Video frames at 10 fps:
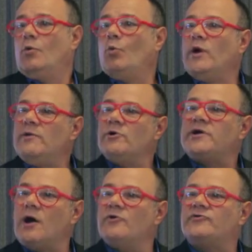We were
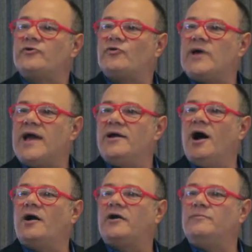going to
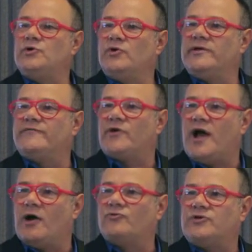create a community for
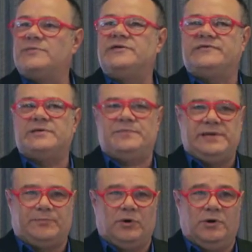LGBT
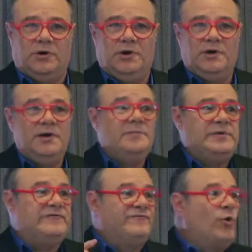people.
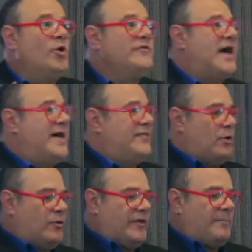Before then,
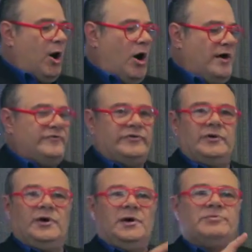there were the bars,
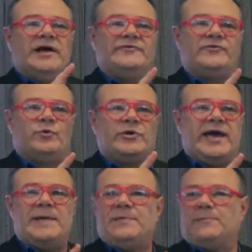places where
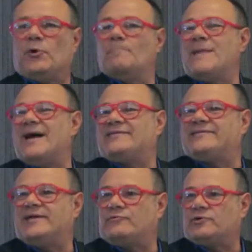gay people met
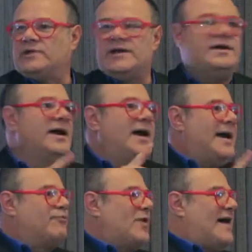secretly,
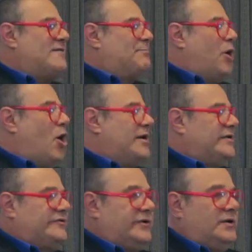and private parties.